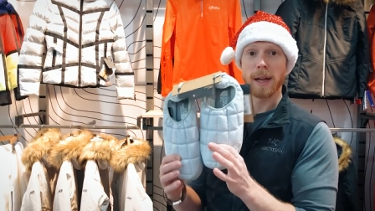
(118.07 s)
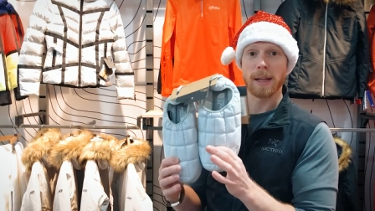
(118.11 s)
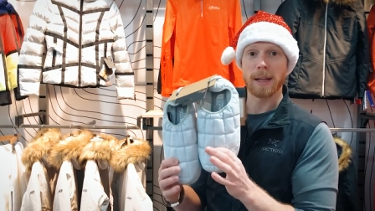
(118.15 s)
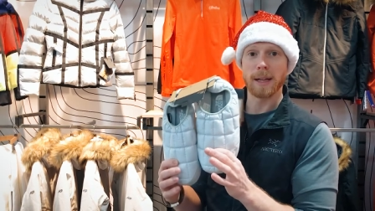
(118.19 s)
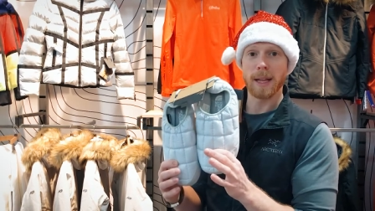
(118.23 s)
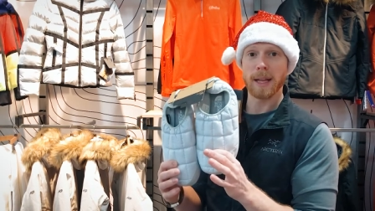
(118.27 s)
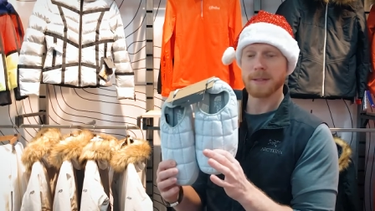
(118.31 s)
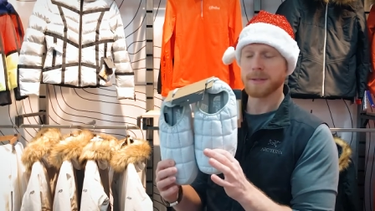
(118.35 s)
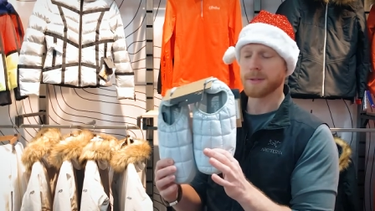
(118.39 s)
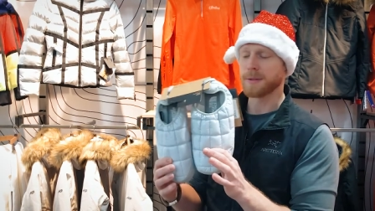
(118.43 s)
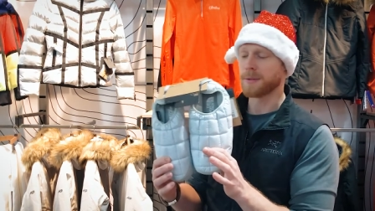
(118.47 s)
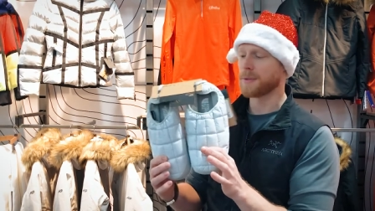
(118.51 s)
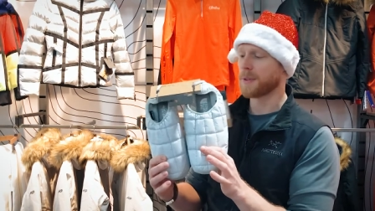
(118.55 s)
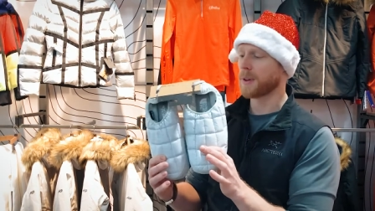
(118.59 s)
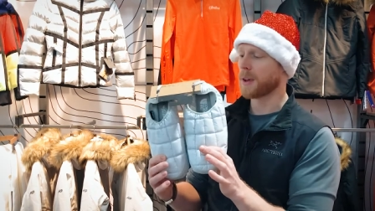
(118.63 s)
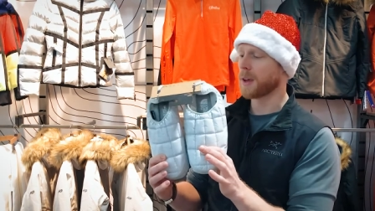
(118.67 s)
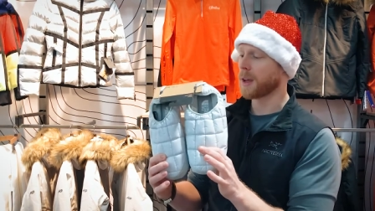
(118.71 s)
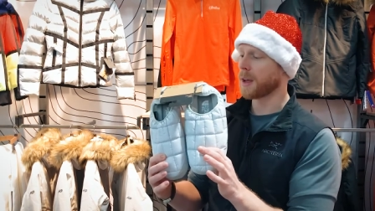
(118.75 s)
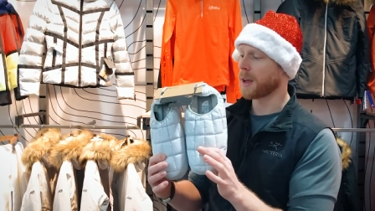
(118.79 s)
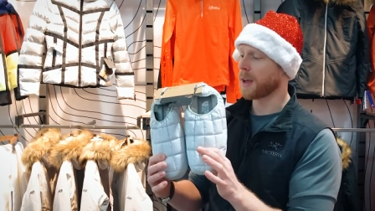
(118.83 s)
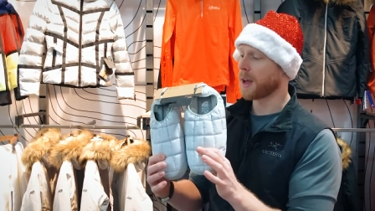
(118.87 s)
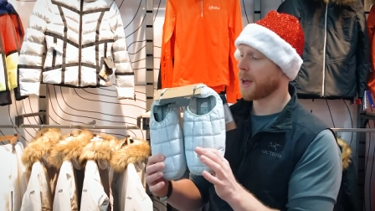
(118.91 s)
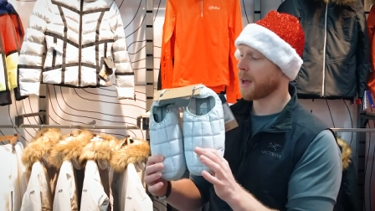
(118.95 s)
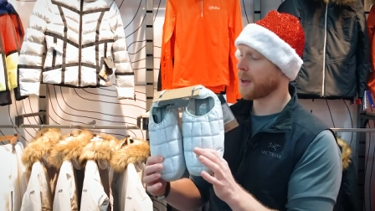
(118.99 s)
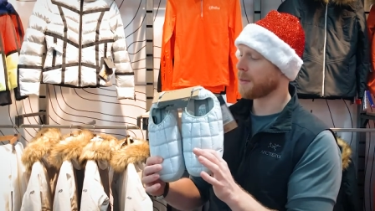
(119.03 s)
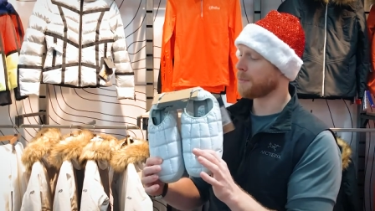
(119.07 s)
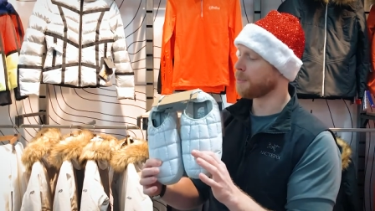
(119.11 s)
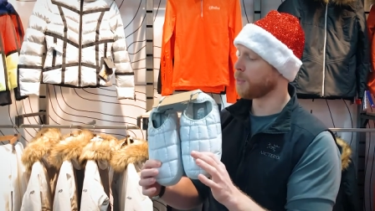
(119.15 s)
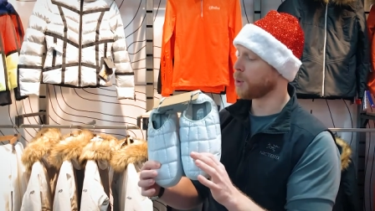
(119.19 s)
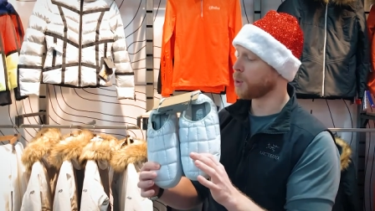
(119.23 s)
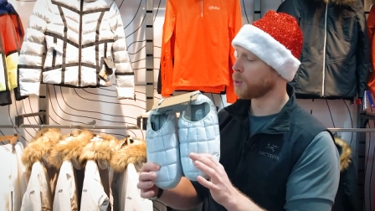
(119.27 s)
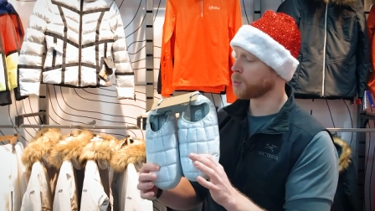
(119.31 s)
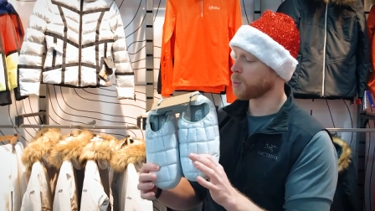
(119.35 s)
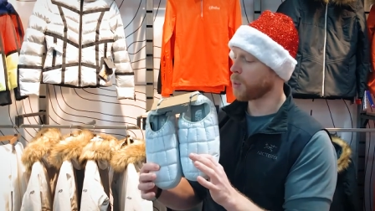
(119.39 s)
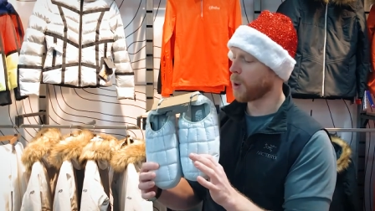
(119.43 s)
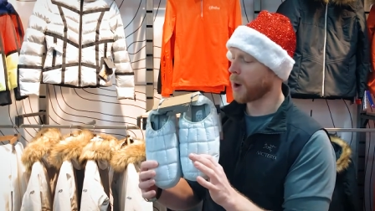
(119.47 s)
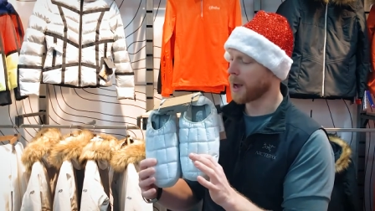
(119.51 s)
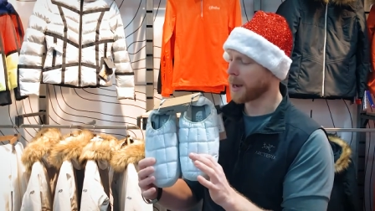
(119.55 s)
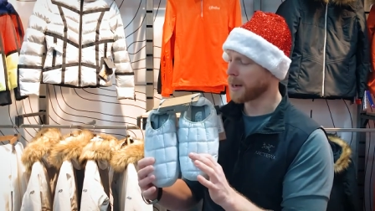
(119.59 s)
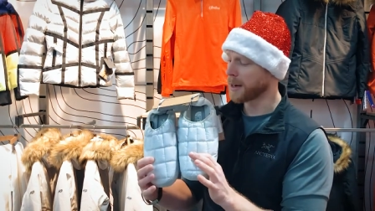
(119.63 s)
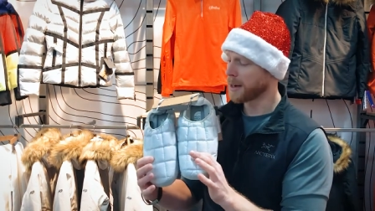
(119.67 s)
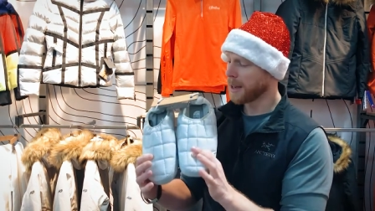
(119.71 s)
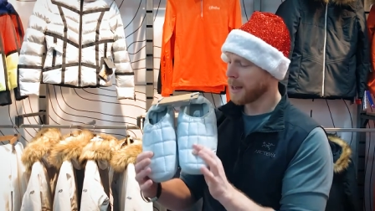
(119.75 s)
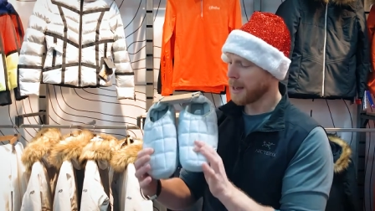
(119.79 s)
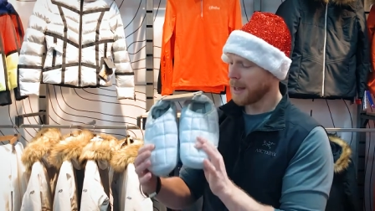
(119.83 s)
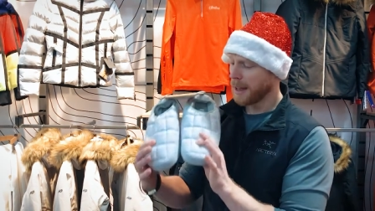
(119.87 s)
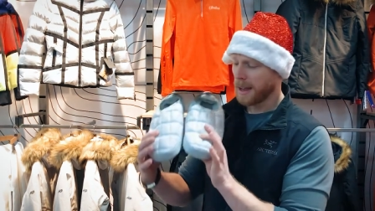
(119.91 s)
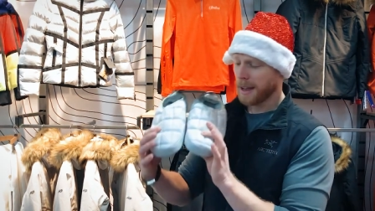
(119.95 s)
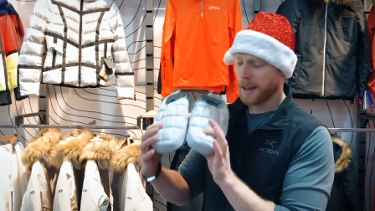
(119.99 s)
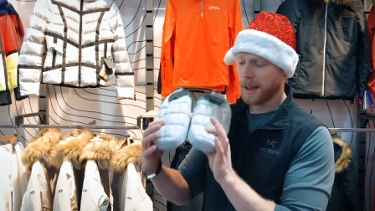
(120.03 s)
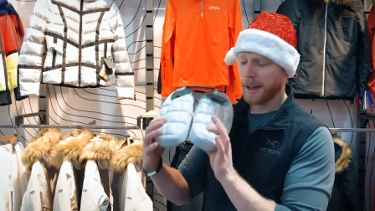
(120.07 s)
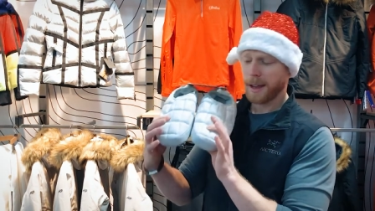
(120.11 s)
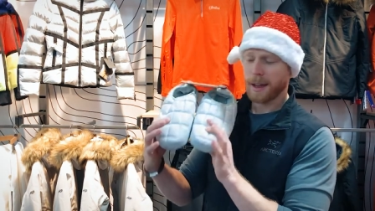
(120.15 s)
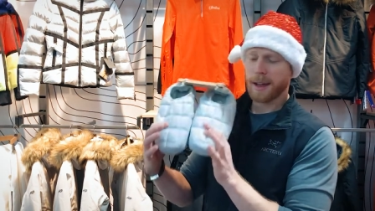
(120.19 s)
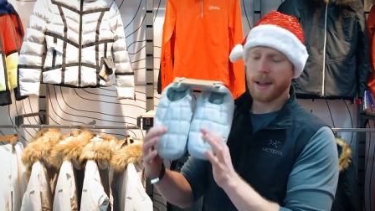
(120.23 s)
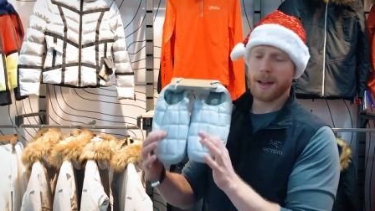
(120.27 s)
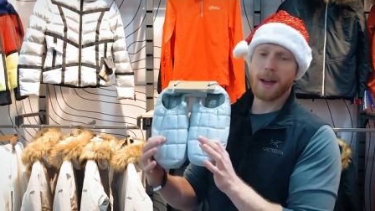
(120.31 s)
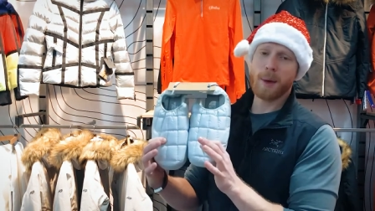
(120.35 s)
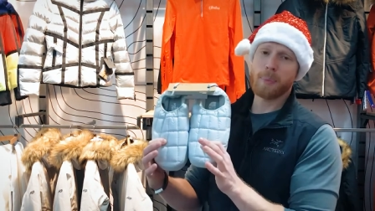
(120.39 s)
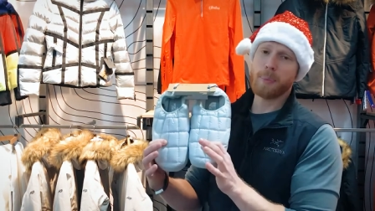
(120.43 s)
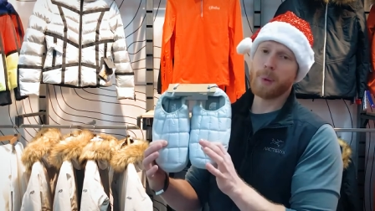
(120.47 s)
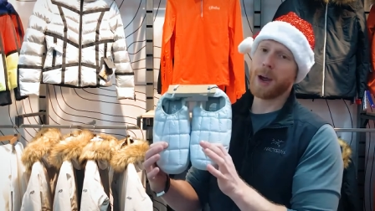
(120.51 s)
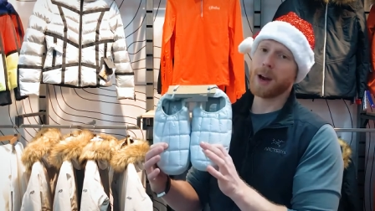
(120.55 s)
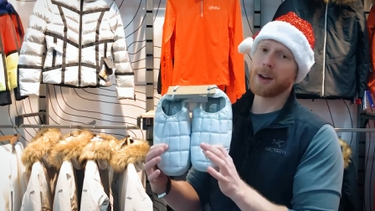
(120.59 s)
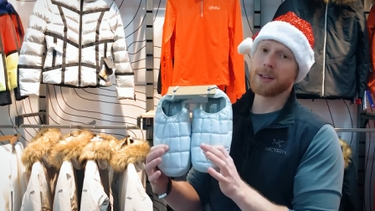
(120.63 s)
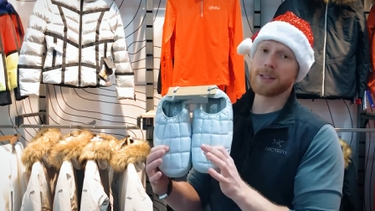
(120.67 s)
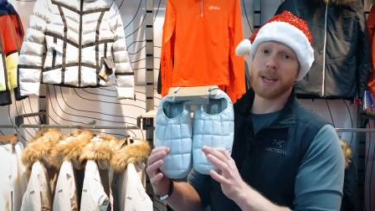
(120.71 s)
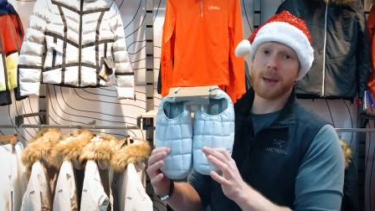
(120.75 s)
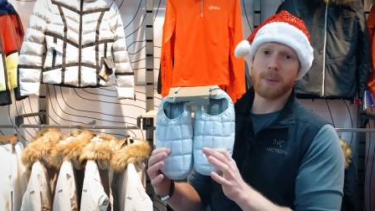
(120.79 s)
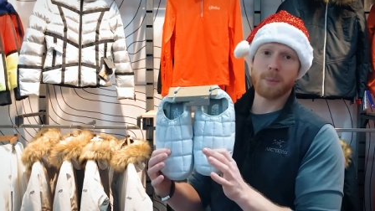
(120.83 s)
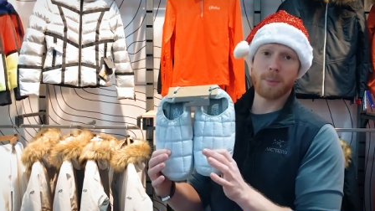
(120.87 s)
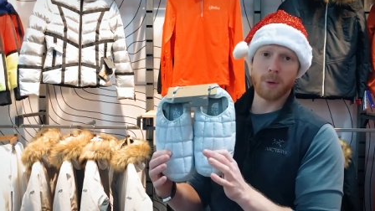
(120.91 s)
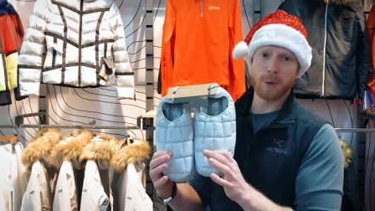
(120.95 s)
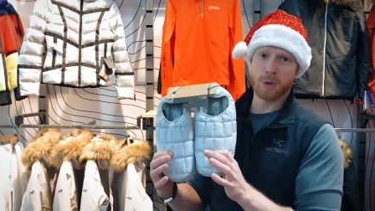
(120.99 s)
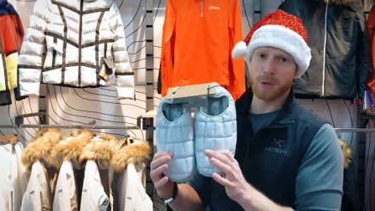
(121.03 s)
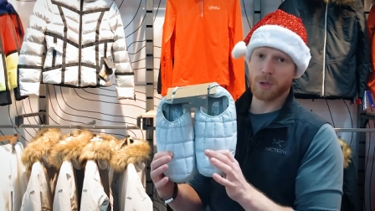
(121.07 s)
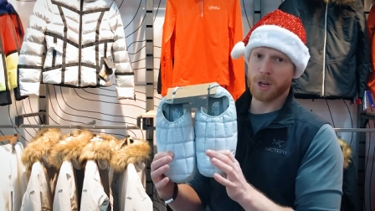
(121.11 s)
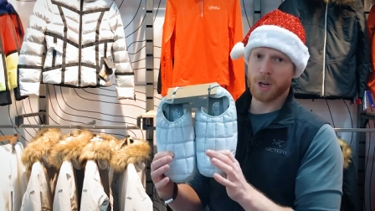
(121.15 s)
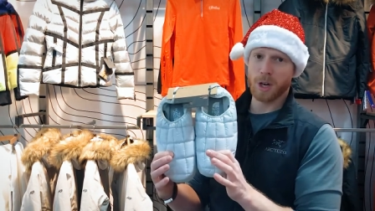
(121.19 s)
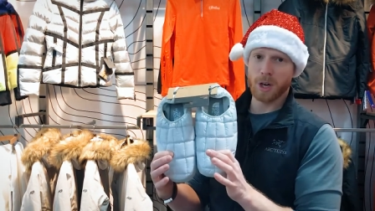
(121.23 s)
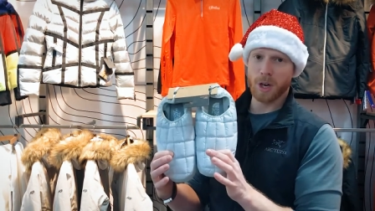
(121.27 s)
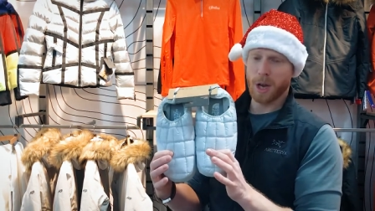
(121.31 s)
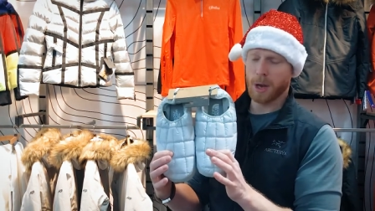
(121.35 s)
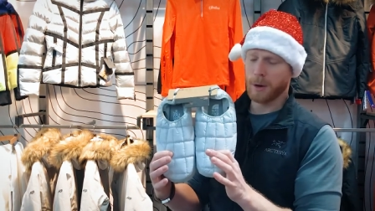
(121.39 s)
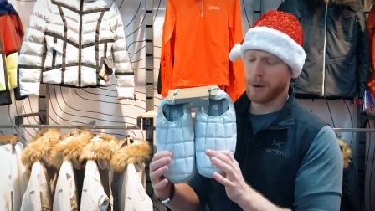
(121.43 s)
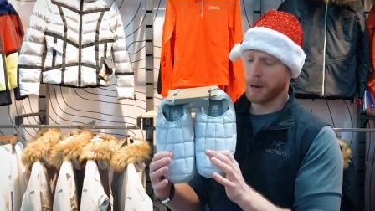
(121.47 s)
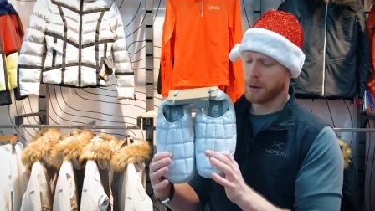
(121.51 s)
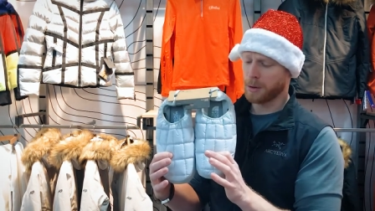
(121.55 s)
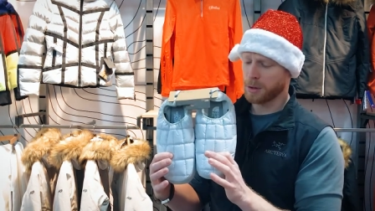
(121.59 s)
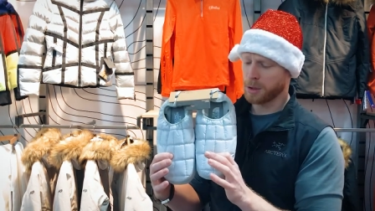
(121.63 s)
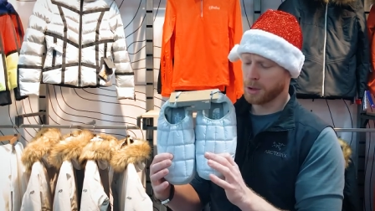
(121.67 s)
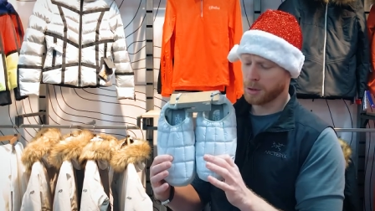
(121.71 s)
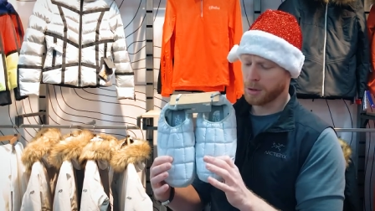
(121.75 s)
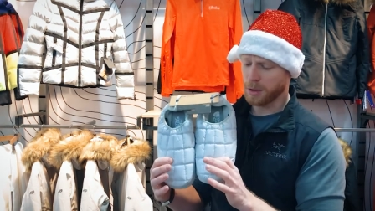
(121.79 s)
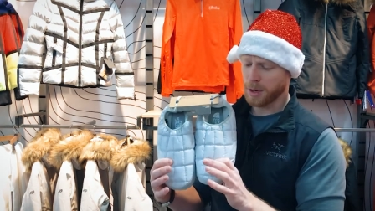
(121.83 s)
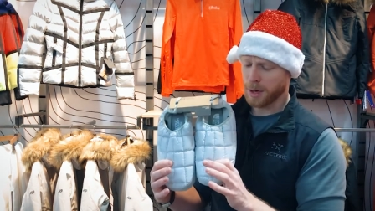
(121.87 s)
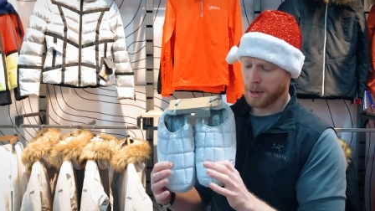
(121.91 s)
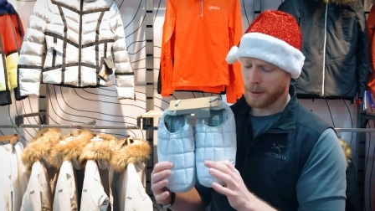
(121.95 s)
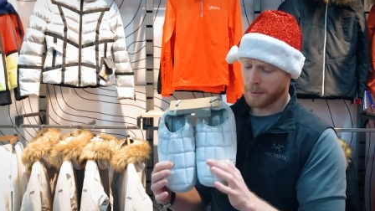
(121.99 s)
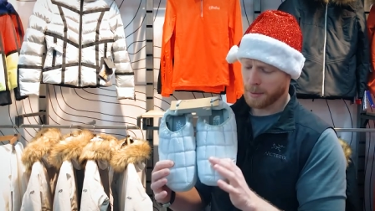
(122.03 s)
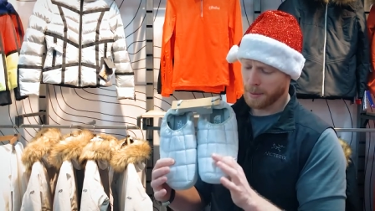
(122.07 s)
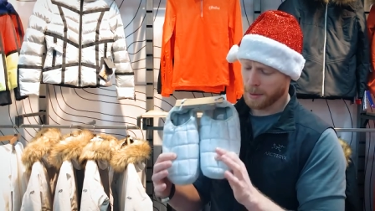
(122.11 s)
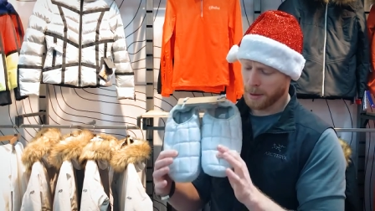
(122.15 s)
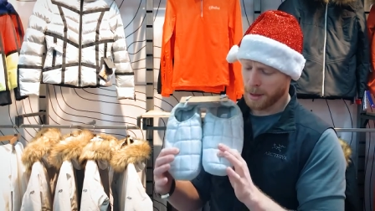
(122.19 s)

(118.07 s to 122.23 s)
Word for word: a glass of, uh, of mulled wine. A pair of tent mules are going to go down a treat.